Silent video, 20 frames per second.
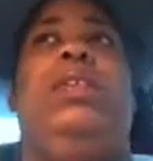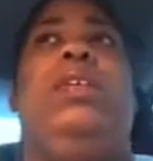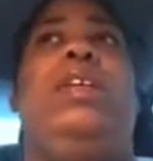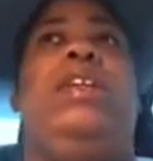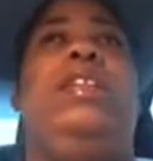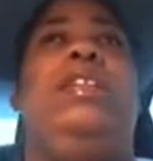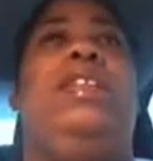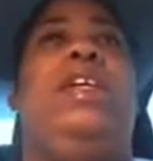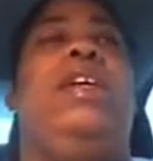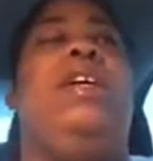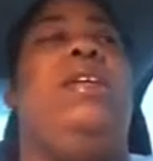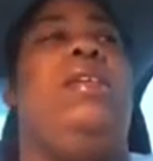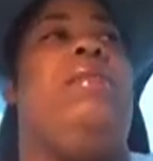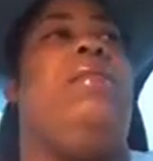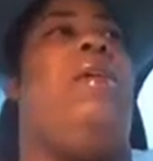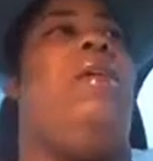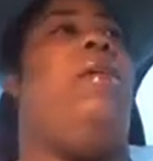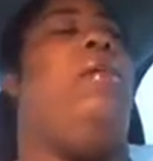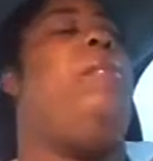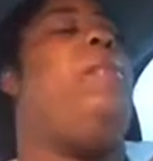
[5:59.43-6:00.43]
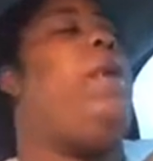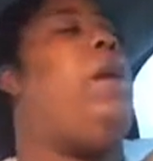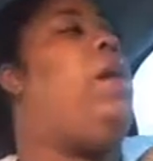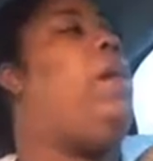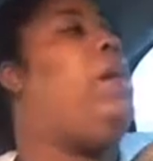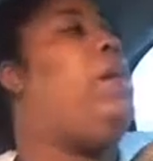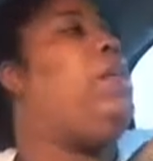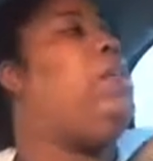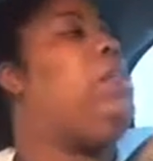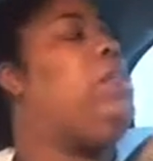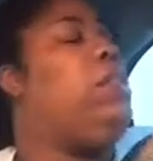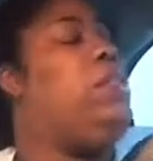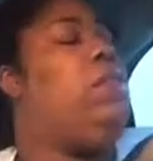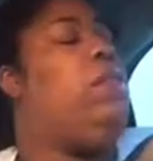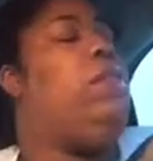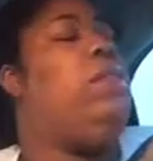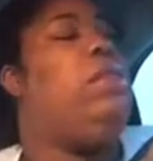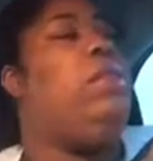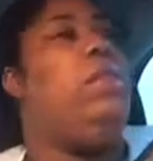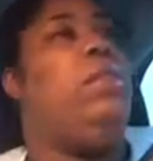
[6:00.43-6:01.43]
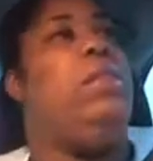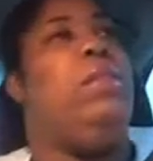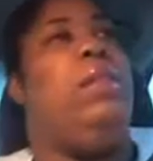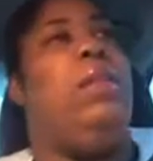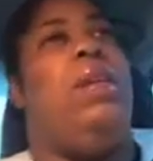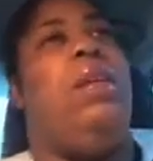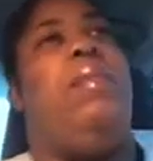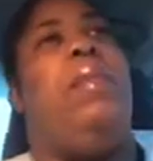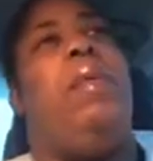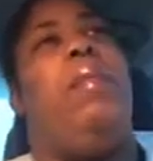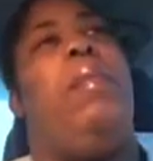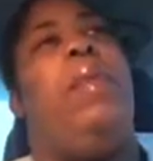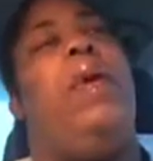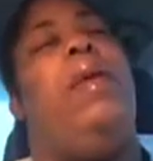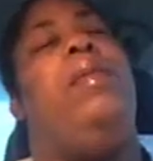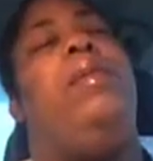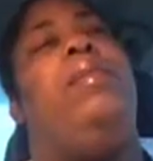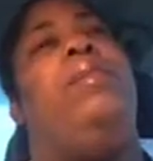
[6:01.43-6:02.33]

because they all my aunts and my mom